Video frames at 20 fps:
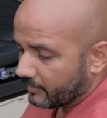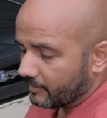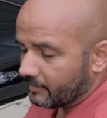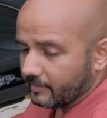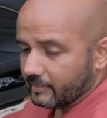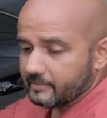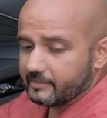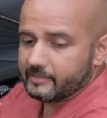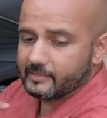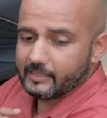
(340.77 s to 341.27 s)

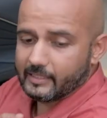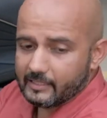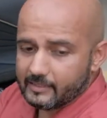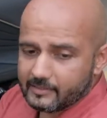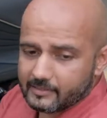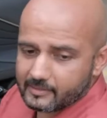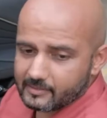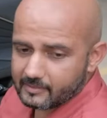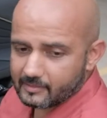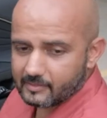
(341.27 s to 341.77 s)
These
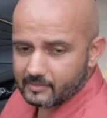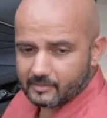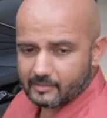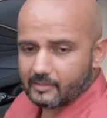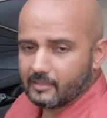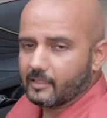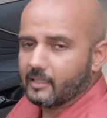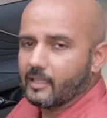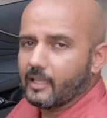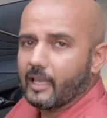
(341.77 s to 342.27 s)
seats
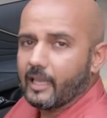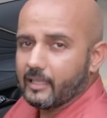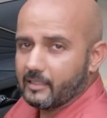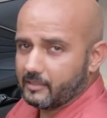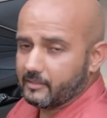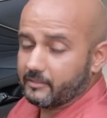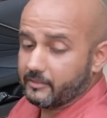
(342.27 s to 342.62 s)
are